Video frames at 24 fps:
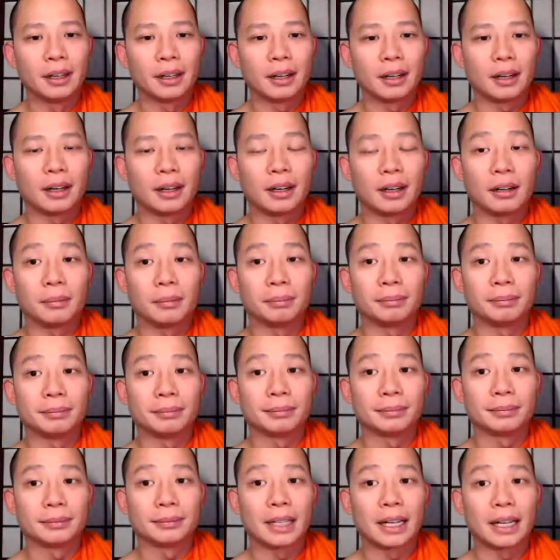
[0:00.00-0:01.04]
I'm
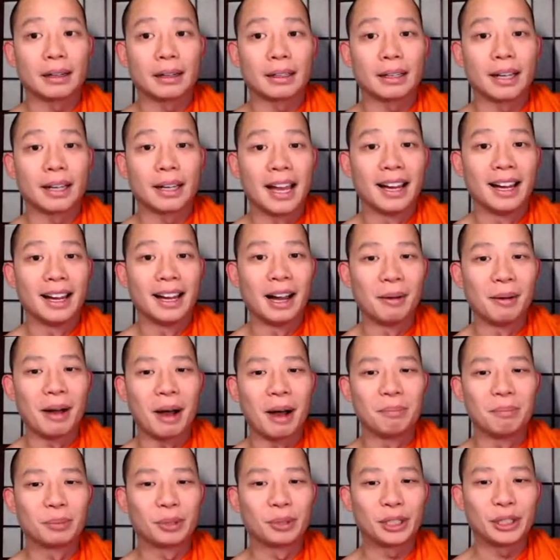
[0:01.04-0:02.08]

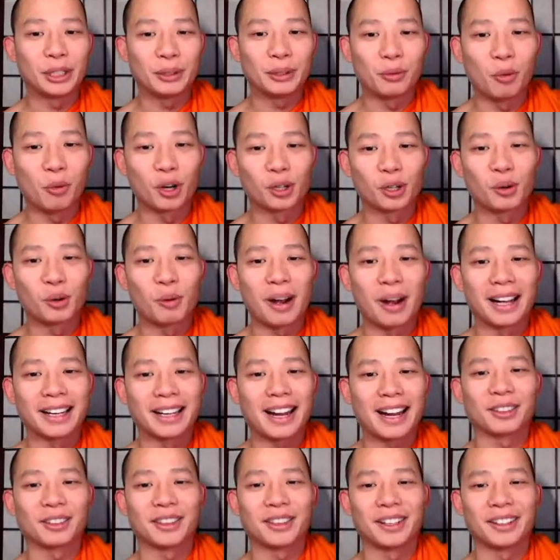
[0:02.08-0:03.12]
pretty worldwide
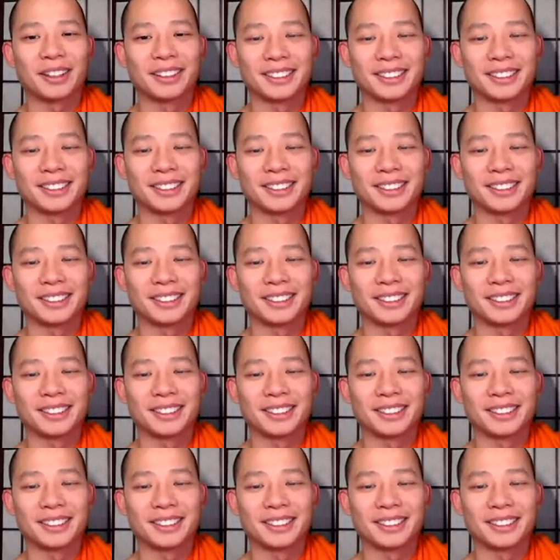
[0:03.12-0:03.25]
out there.